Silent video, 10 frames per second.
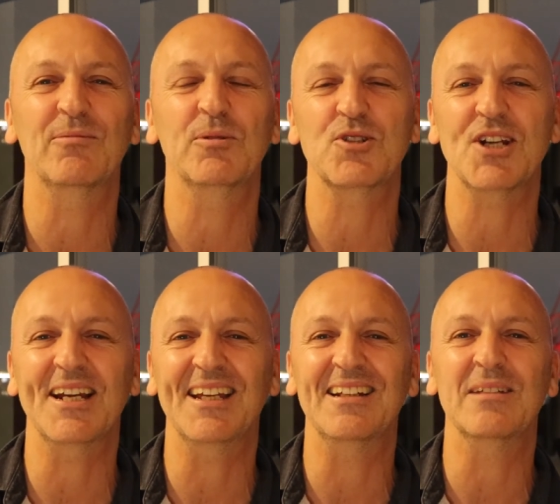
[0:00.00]
we'll
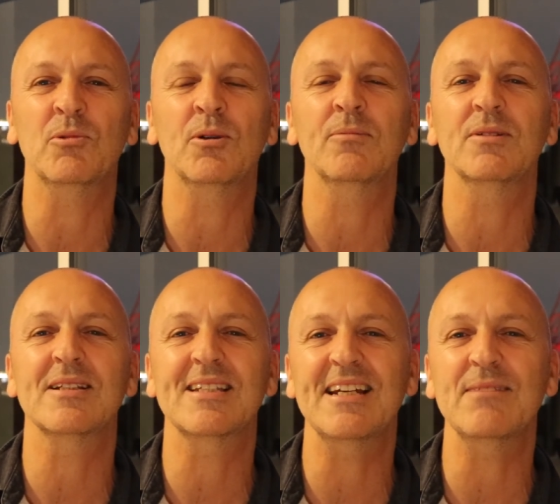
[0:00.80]
check in the morning with the
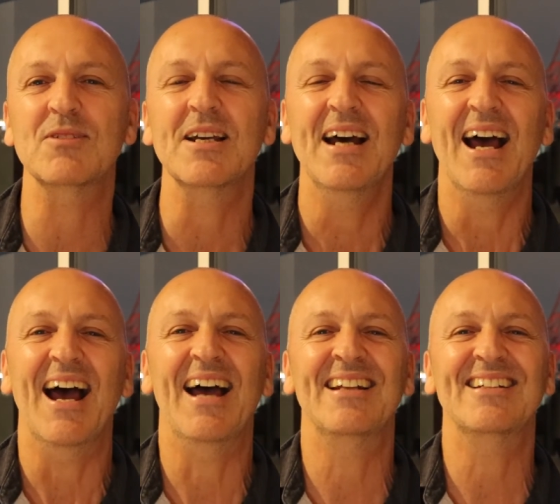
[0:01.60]
teams,
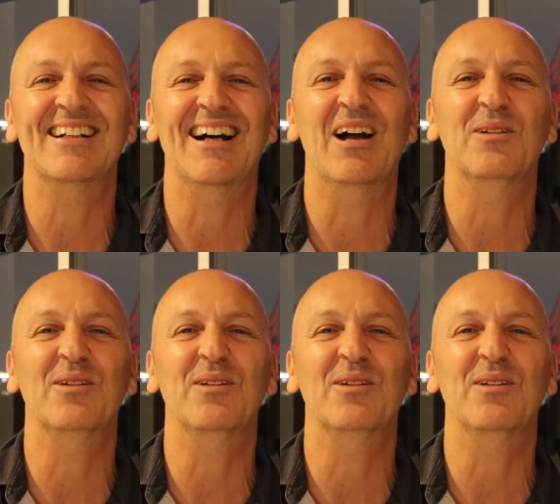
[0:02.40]
and I